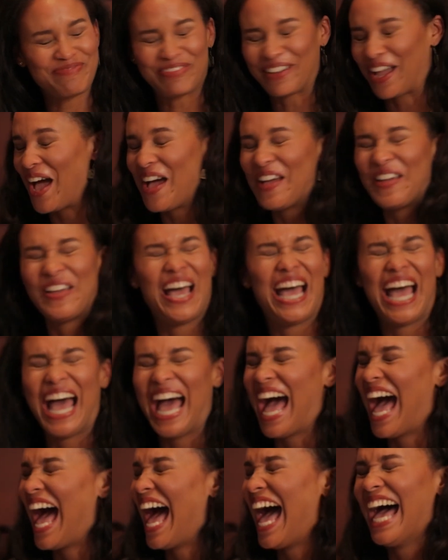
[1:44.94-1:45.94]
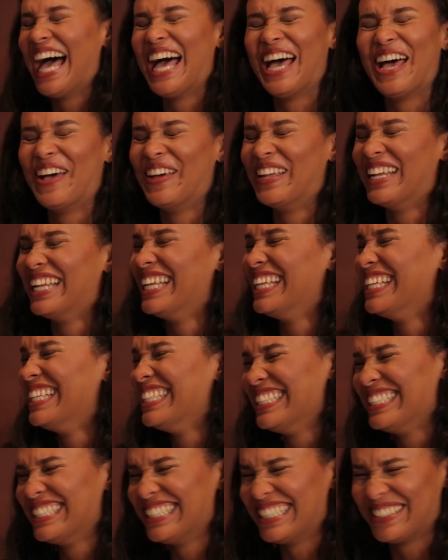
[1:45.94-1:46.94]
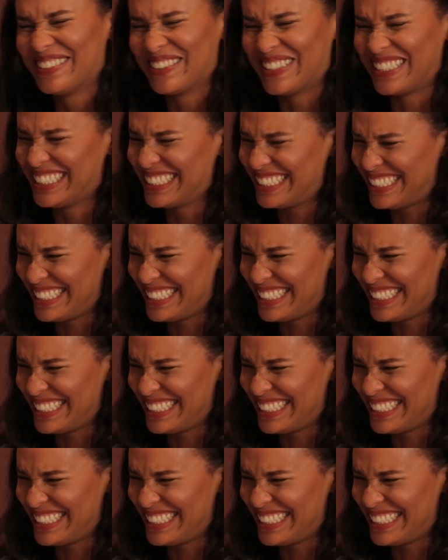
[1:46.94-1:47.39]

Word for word: code for something on the streets? So you're